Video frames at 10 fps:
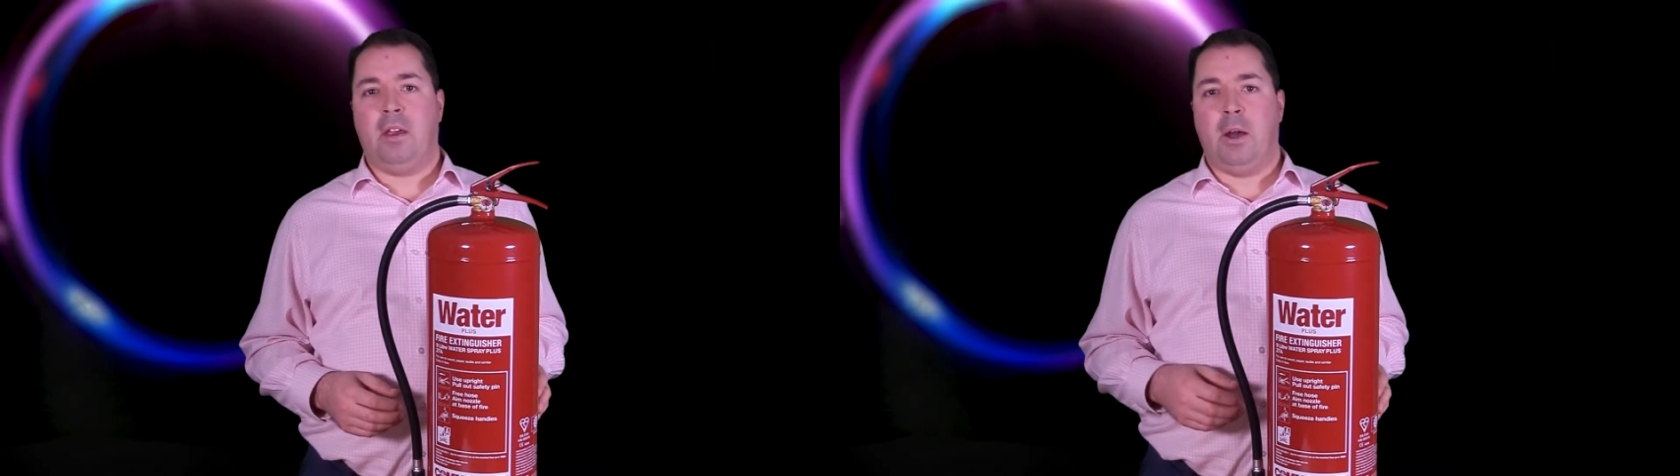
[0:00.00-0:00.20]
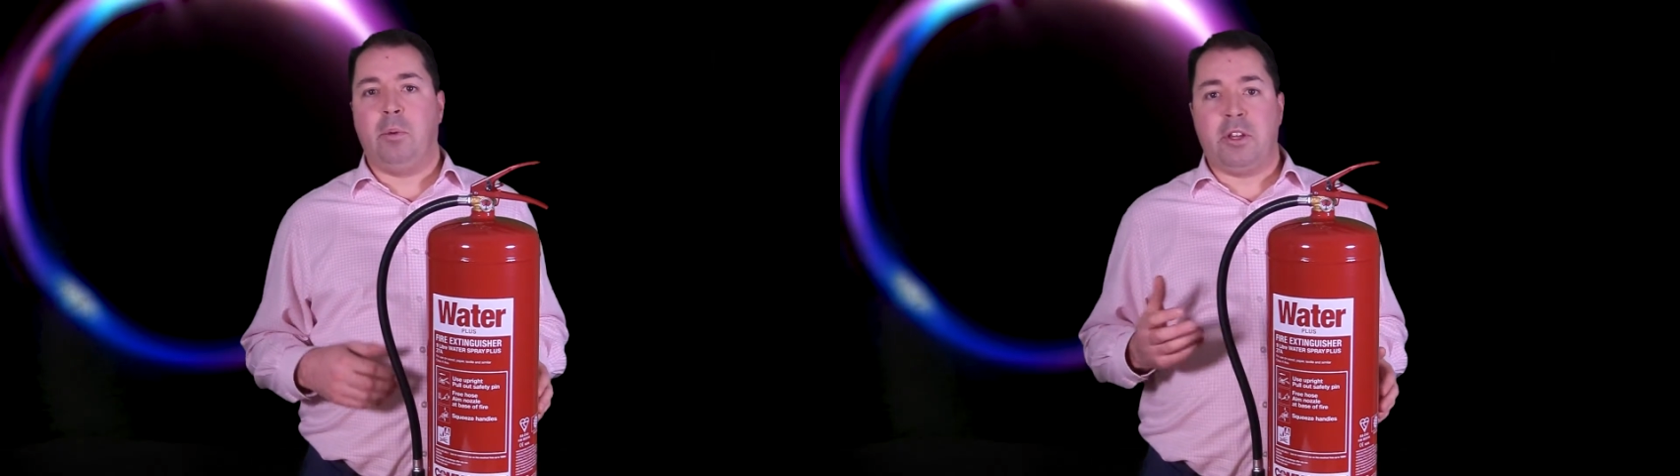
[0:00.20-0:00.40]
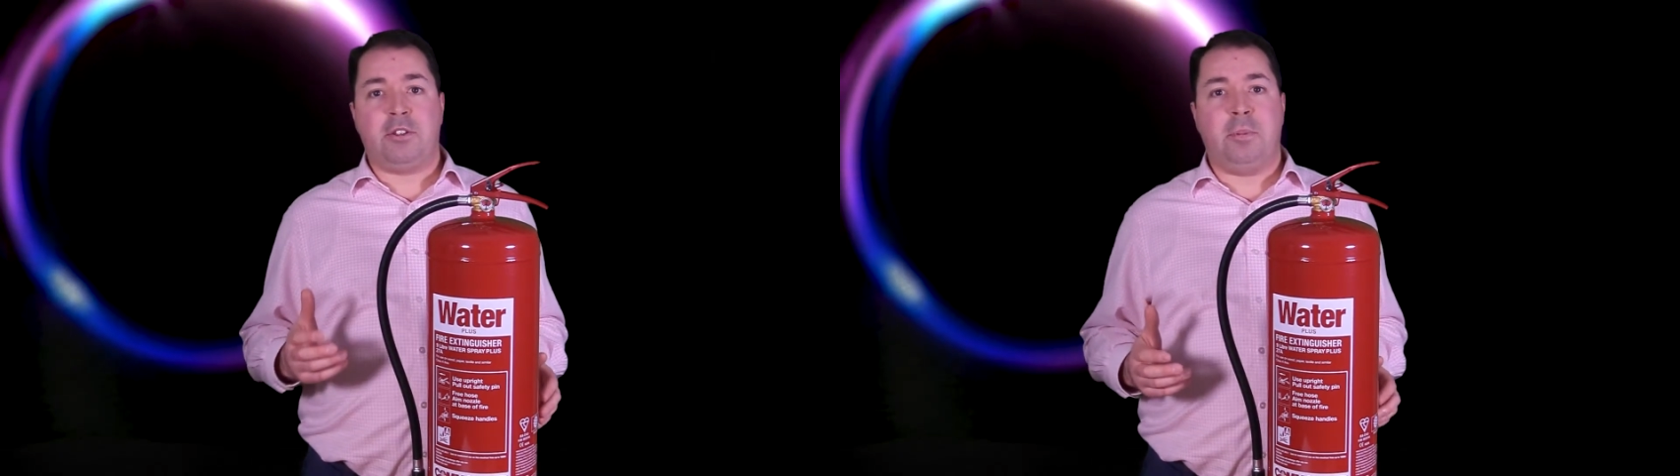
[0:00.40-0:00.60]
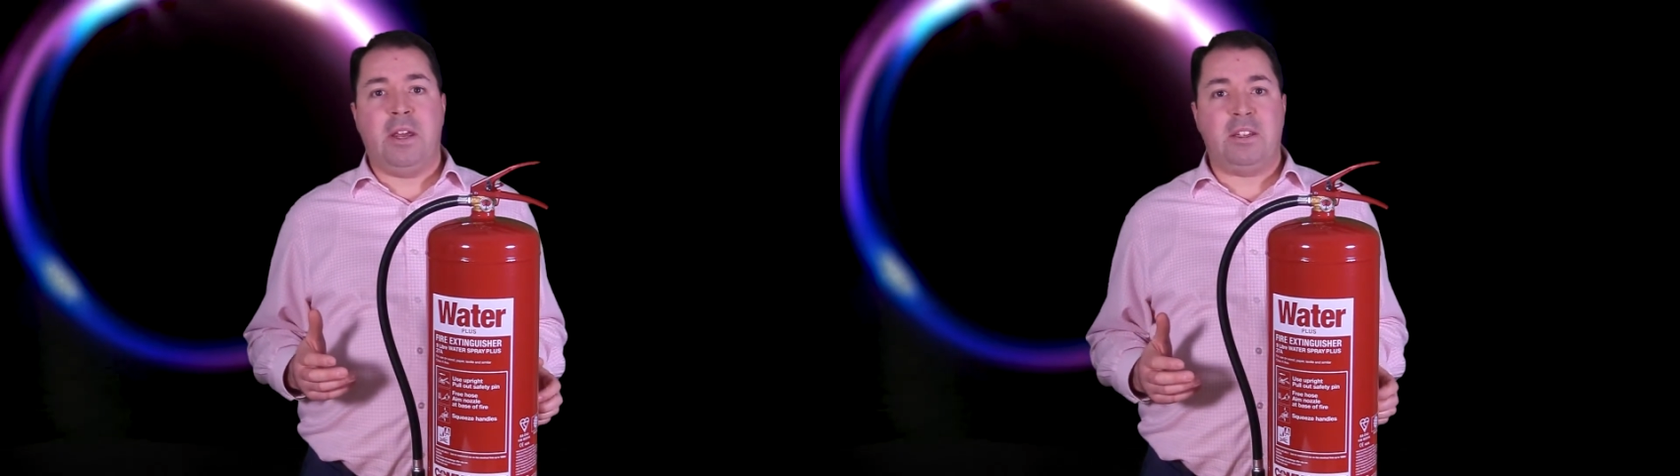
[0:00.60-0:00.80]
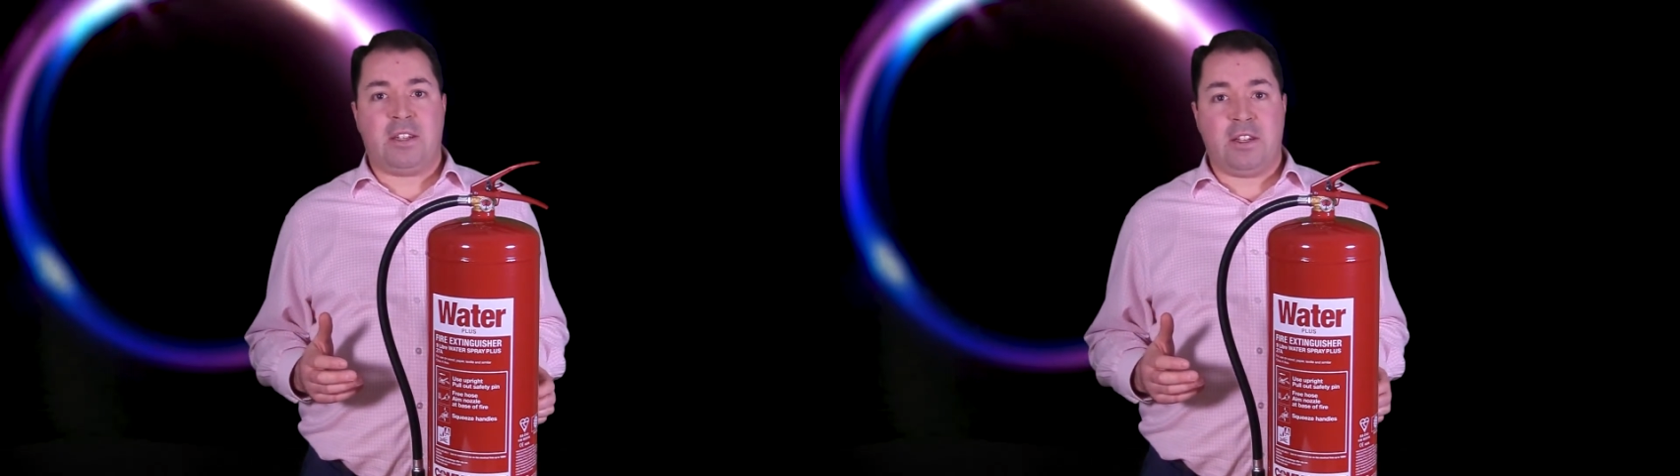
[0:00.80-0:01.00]
And what this
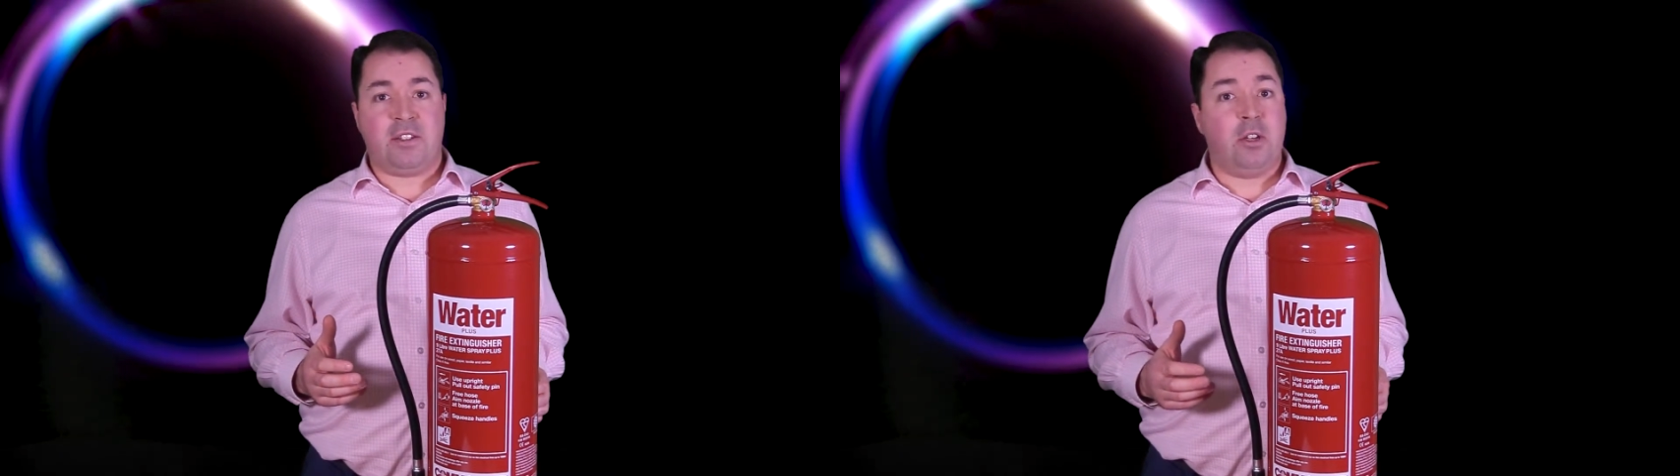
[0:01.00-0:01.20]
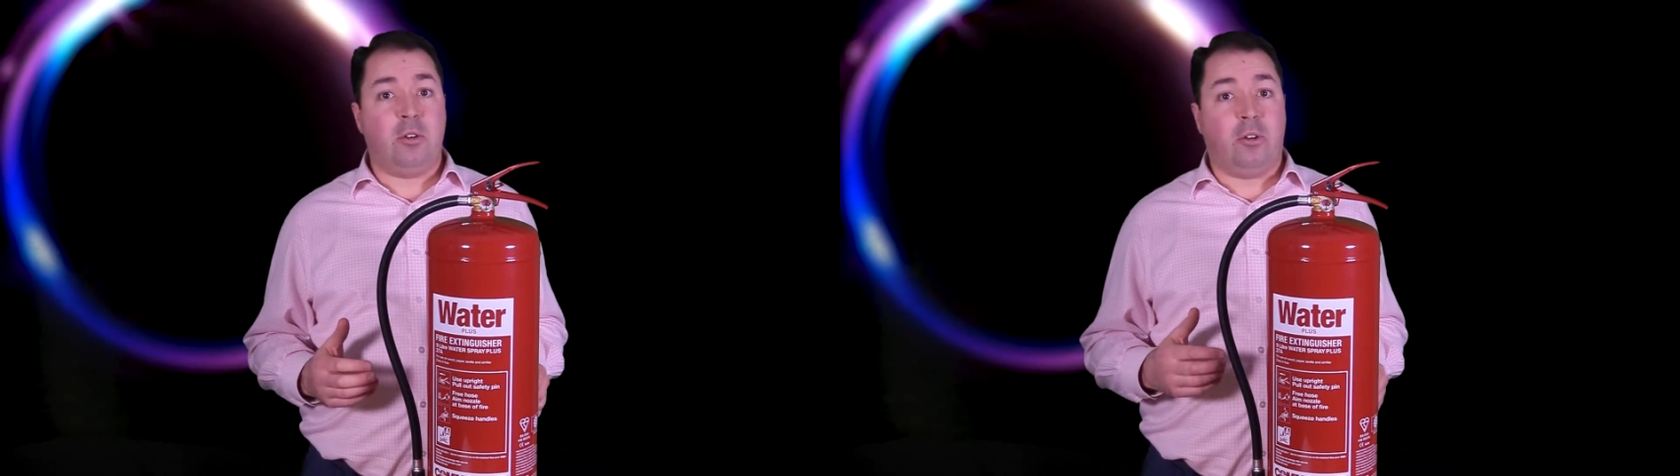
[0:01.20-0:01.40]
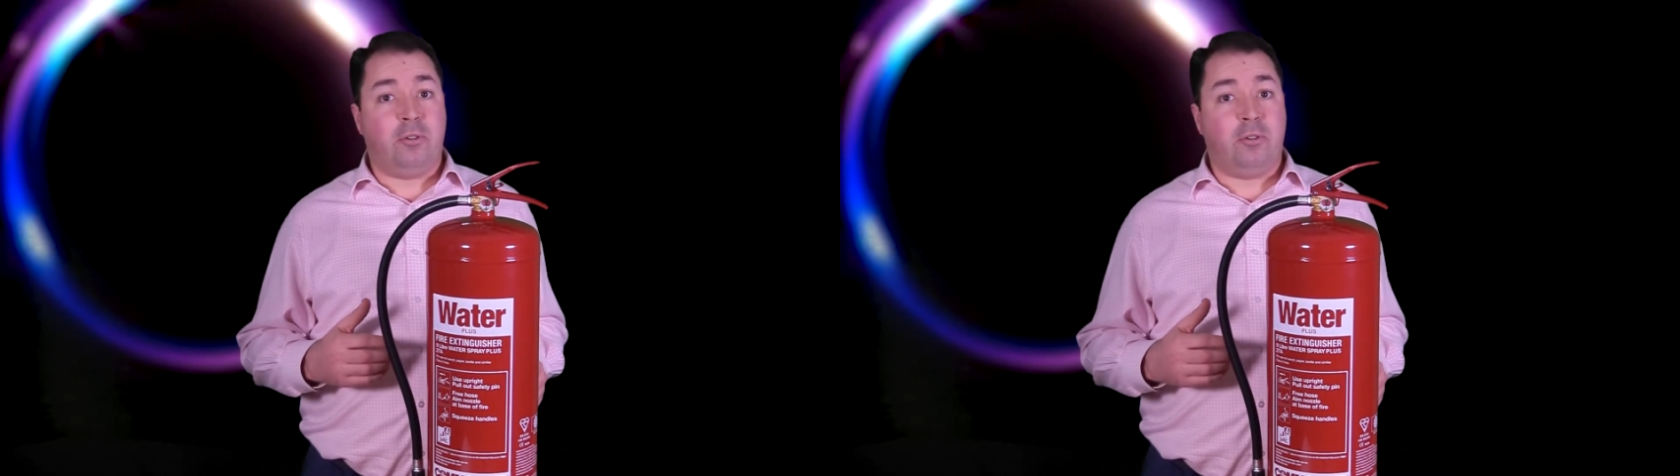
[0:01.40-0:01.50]
means is that you've got